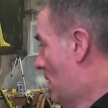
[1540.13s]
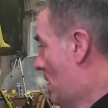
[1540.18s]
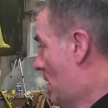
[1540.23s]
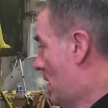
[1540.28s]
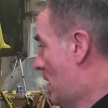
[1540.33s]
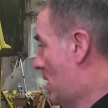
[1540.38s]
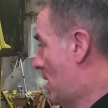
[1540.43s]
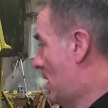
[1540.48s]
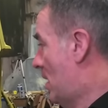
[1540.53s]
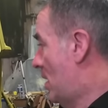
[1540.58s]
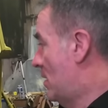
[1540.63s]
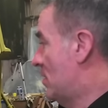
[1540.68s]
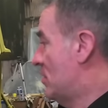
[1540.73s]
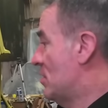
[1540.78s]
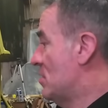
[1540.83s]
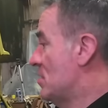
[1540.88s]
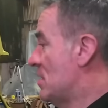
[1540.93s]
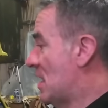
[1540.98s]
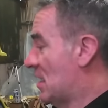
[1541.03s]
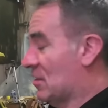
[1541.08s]

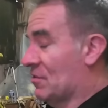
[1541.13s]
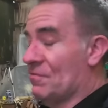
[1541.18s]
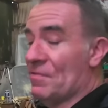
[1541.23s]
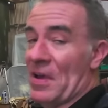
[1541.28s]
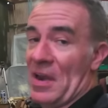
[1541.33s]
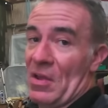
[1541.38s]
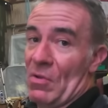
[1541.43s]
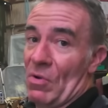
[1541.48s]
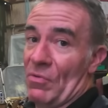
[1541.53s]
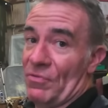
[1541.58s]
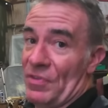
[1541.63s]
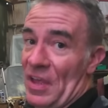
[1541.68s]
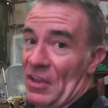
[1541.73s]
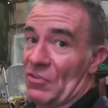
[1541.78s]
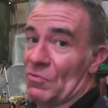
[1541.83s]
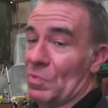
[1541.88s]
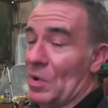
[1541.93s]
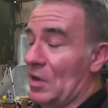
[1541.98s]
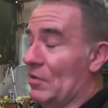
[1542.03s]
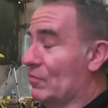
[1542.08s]
The next video of
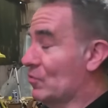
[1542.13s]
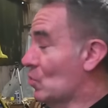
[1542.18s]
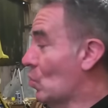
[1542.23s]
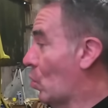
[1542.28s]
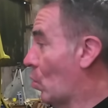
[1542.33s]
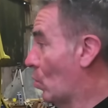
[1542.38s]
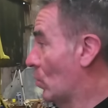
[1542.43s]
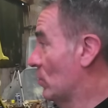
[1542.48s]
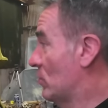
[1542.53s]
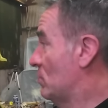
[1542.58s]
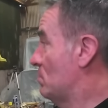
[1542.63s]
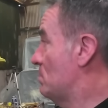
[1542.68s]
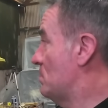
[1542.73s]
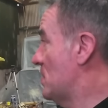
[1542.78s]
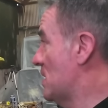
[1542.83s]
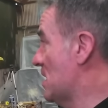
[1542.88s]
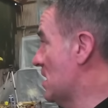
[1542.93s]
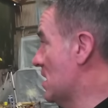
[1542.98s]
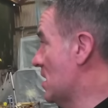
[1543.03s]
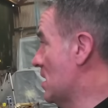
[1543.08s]
this will of course
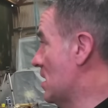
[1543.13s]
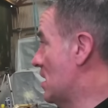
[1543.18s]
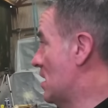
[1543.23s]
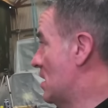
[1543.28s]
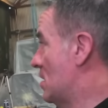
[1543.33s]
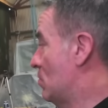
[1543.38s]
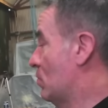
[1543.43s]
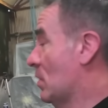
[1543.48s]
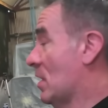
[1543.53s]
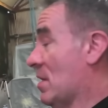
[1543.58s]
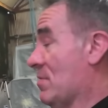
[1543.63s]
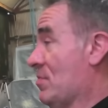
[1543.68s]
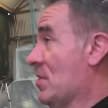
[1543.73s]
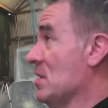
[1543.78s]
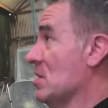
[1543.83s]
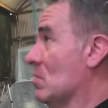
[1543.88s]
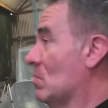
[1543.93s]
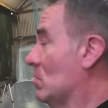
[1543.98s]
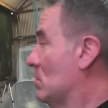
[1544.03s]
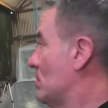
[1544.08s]
be, well, I
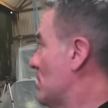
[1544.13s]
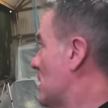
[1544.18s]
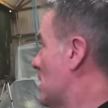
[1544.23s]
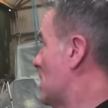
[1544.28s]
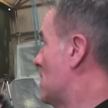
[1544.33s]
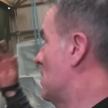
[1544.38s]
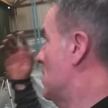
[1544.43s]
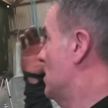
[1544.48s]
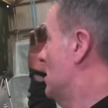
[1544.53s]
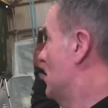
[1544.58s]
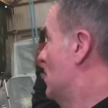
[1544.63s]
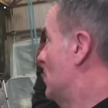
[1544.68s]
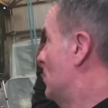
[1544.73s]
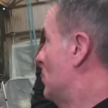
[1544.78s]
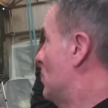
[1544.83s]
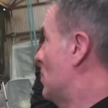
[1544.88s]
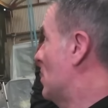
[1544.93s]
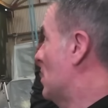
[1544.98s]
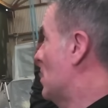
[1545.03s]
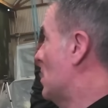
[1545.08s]
think it will be
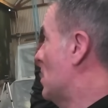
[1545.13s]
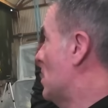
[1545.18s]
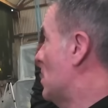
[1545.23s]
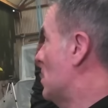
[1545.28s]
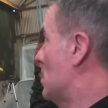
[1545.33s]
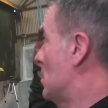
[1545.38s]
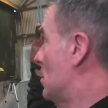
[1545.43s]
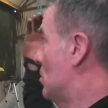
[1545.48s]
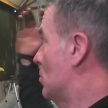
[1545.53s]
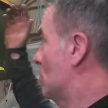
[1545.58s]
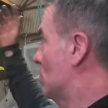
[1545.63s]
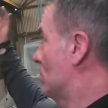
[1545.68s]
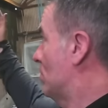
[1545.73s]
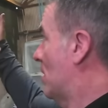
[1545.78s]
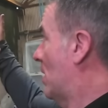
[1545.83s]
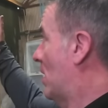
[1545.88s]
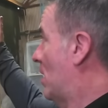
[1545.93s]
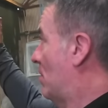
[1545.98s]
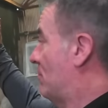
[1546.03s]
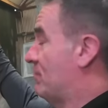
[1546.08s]
the
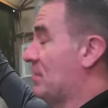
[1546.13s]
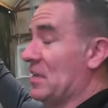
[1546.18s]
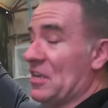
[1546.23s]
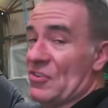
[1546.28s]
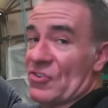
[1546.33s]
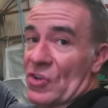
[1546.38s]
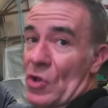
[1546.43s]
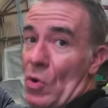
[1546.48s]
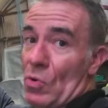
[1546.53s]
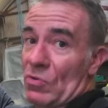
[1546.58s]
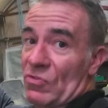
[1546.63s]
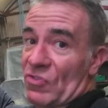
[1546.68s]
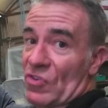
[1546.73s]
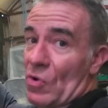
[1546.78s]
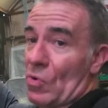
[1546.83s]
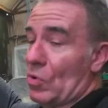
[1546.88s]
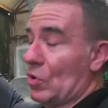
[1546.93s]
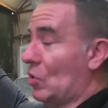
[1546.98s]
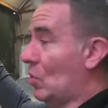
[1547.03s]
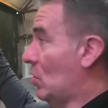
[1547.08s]
finish coats
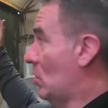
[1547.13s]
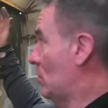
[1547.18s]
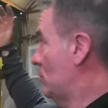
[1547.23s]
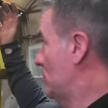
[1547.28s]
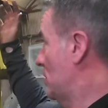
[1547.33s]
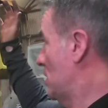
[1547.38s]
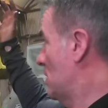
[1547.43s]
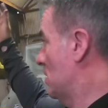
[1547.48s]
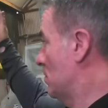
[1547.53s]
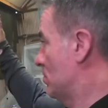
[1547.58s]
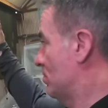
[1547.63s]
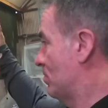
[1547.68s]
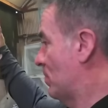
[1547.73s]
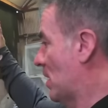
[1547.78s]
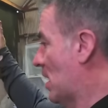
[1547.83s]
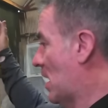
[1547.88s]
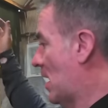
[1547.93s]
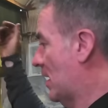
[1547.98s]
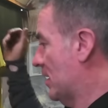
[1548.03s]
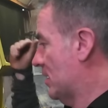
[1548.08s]
going on, the
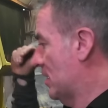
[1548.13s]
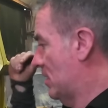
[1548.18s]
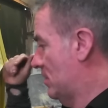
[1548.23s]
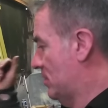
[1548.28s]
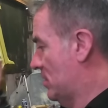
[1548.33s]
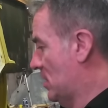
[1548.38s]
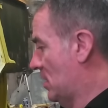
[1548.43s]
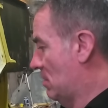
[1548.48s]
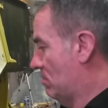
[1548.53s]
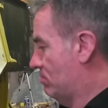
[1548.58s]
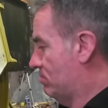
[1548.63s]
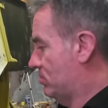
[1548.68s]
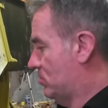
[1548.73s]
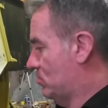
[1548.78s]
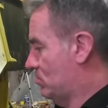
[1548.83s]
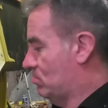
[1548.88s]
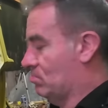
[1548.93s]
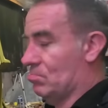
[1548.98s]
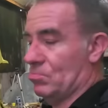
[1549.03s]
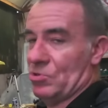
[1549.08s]
black and the
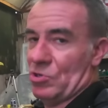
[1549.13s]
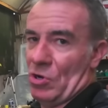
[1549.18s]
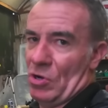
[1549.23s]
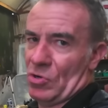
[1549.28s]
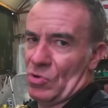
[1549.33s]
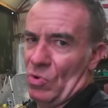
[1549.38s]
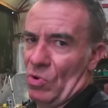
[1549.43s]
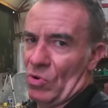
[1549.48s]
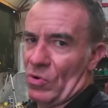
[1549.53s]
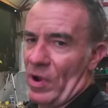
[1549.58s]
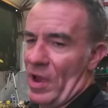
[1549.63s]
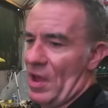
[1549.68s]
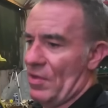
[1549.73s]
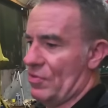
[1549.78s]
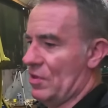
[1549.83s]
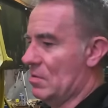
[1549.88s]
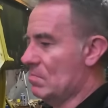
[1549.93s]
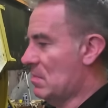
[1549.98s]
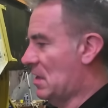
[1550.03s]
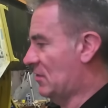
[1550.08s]
charcoal grey, I
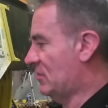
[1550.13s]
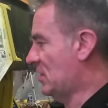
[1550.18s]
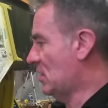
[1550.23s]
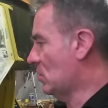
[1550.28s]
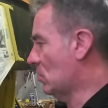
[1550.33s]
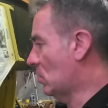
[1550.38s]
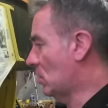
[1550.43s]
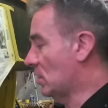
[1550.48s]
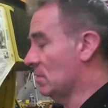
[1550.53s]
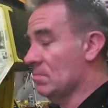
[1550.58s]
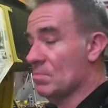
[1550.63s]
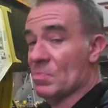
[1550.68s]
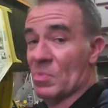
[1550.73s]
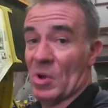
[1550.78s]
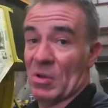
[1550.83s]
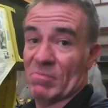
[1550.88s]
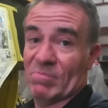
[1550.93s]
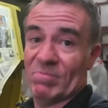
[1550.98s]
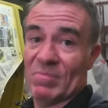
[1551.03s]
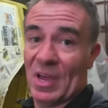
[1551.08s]
think Massey call it.
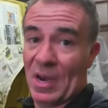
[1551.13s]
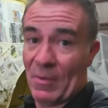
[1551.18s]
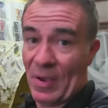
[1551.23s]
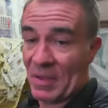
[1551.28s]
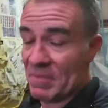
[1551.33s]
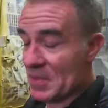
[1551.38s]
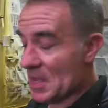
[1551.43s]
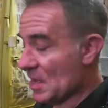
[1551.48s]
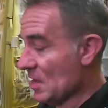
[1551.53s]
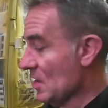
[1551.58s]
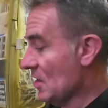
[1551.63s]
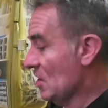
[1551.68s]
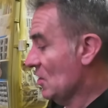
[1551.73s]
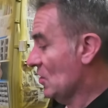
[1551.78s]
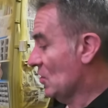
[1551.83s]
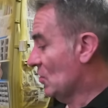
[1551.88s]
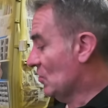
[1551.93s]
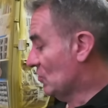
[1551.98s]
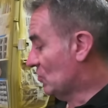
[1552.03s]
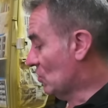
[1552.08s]
But anyway,
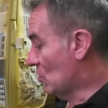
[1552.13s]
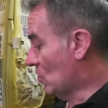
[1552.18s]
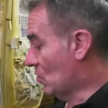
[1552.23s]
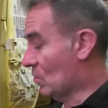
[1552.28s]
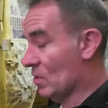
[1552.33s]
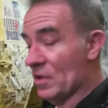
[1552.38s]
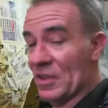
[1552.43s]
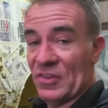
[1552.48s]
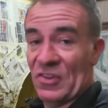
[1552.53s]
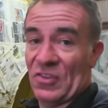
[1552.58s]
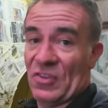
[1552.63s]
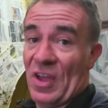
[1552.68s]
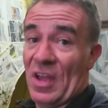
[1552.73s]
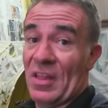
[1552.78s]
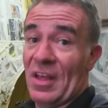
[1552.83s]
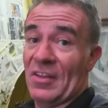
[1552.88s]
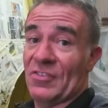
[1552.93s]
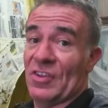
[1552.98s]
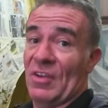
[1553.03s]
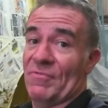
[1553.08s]
so as I say,
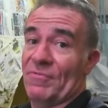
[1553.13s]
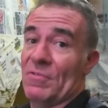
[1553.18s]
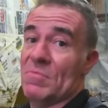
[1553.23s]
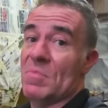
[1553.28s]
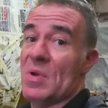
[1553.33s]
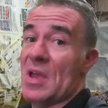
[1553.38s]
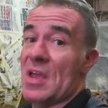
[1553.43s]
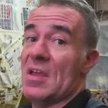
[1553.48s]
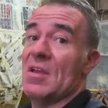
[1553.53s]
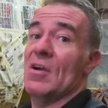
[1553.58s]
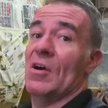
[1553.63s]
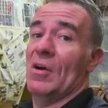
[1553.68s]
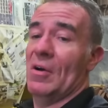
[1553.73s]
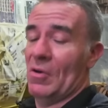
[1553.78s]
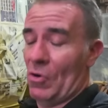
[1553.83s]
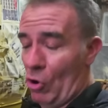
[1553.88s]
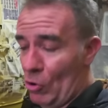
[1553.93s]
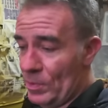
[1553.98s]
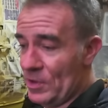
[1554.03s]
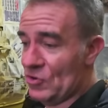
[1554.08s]
that's it from me.
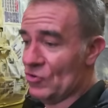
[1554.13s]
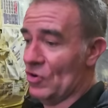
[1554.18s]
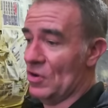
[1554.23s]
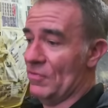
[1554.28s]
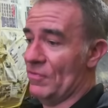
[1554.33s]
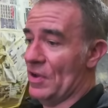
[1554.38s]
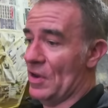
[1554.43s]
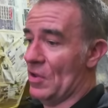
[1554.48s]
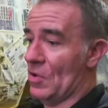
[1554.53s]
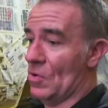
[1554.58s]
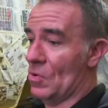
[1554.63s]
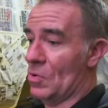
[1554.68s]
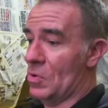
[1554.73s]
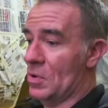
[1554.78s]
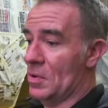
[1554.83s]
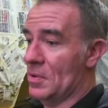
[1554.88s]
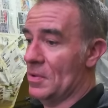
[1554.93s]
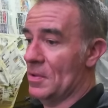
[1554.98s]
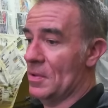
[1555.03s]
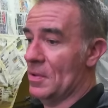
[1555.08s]
Hope you enjoyed the video.